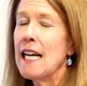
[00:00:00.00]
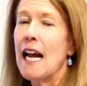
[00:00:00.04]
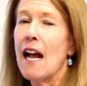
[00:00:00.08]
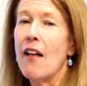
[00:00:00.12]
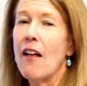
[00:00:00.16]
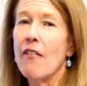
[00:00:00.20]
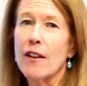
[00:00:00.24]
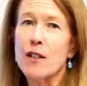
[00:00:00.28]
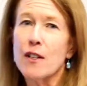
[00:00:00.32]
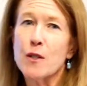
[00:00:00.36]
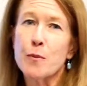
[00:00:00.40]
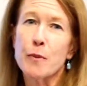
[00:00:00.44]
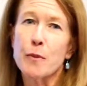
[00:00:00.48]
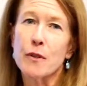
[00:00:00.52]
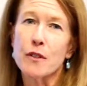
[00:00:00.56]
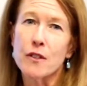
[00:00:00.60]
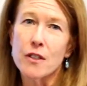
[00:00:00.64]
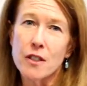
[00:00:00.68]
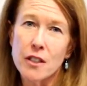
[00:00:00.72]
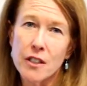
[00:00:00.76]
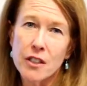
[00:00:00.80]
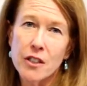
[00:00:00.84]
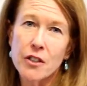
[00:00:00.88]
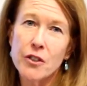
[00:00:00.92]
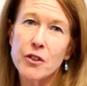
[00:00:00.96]
And that's
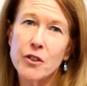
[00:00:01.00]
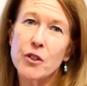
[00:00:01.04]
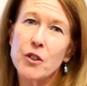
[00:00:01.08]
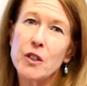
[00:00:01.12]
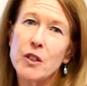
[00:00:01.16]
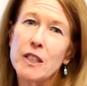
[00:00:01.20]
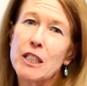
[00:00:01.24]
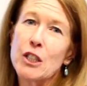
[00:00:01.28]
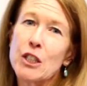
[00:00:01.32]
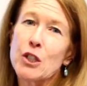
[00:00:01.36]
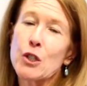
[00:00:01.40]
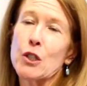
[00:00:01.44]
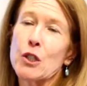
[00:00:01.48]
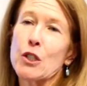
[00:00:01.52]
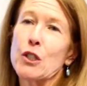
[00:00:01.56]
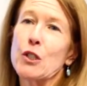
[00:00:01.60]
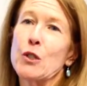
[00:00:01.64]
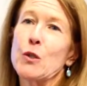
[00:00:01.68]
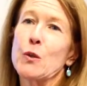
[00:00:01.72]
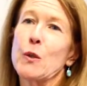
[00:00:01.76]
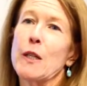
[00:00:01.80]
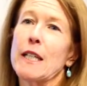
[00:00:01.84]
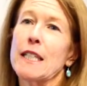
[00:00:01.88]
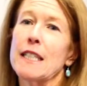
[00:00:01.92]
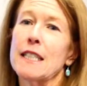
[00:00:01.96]
particularly
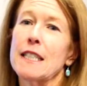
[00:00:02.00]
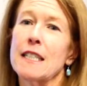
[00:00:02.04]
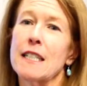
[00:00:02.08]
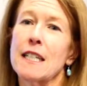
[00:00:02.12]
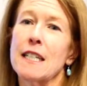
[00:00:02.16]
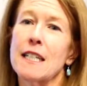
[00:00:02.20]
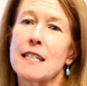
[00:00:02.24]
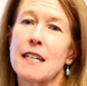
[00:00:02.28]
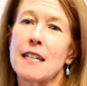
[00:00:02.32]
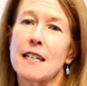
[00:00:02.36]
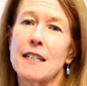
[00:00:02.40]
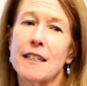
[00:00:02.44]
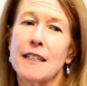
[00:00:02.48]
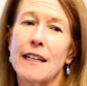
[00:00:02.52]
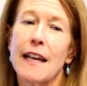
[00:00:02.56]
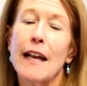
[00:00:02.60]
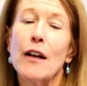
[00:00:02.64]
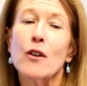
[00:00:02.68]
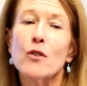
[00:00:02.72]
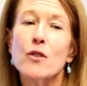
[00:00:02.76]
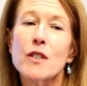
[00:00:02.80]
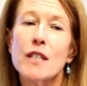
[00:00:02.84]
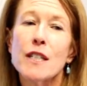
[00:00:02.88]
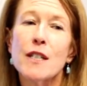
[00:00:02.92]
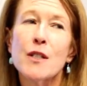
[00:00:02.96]
true in
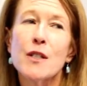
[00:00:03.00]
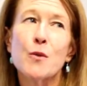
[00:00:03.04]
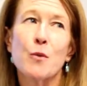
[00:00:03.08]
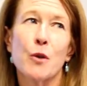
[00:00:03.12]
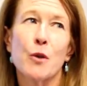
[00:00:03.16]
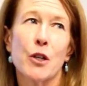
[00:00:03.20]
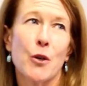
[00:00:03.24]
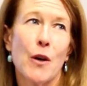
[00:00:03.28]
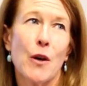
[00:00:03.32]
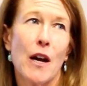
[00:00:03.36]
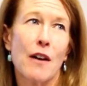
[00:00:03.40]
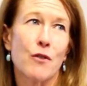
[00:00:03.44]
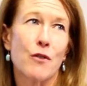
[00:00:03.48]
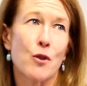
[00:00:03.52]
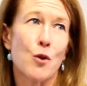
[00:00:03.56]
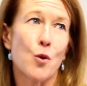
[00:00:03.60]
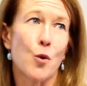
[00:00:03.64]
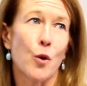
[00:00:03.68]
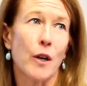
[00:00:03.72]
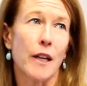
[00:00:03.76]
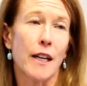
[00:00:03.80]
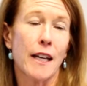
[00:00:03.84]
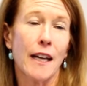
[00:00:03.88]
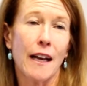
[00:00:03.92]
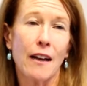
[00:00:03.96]
counties where you have a
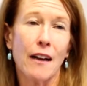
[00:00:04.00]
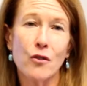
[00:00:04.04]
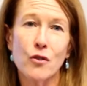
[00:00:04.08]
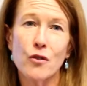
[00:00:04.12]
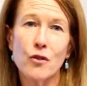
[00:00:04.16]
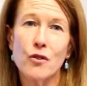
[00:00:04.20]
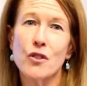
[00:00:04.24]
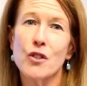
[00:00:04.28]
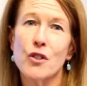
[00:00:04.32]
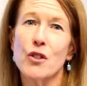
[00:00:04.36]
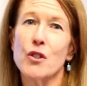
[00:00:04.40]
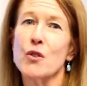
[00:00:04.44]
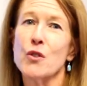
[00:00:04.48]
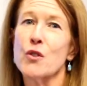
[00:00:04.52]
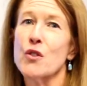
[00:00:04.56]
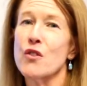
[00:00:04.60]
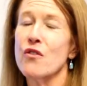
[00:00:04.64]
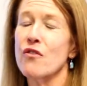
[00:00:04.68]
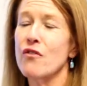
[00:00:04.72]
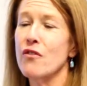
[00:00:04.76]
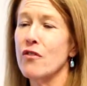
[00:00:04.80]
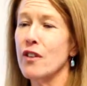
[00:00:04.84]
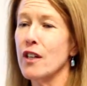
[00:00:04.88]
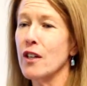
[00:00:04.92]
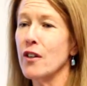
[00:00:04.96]
court accountant who's
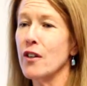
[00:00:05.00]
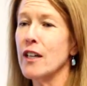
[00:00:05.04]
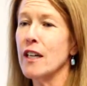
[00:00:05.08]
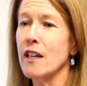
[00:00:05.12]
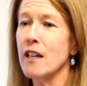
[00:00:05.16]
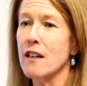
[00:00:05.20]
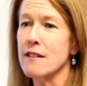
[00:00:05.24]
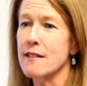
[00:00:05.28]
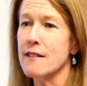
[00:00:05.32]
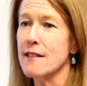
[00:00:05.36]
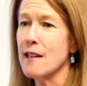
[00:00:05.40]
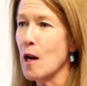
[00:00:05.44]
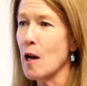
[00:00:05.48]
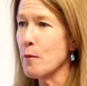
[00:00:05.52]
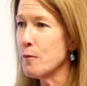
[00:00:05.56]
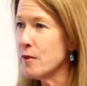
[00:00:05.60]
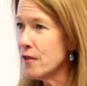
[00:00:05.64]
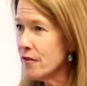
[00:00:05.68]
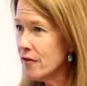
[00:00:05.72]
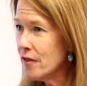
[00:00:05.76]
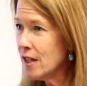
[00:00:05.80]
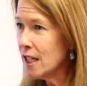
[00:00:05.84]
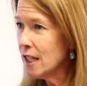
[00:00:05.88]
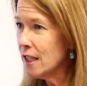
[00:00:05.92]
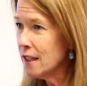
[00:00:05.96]
very on top
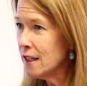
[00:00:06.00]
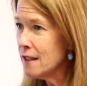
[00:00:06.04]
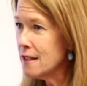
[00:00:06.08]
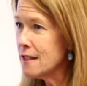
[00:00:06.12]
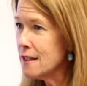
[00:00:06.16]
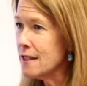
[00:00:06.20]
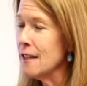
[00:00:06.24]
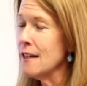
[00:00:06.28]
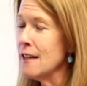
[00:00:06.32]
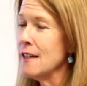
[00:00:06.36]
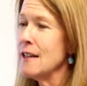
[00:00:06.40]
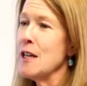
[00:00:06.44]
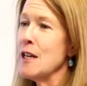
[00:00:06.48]
of things,